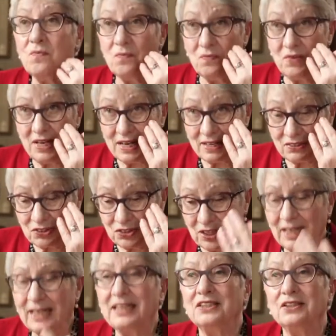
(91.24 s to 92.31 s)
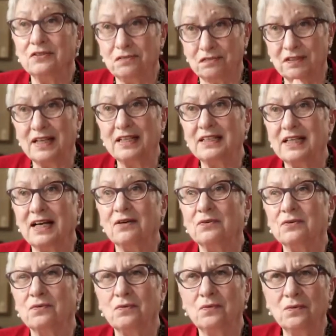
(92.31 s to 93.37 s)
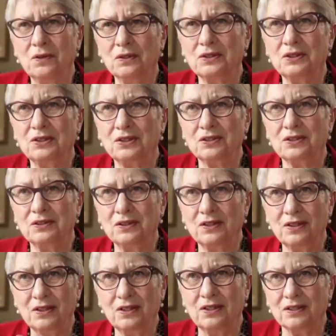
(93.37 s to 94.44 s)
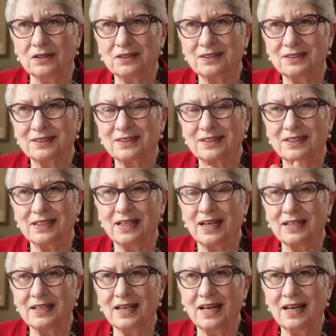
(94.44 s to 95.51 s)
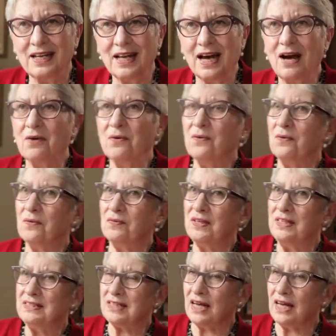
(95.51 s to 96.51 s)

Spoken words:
we try to find out what on earth can allow these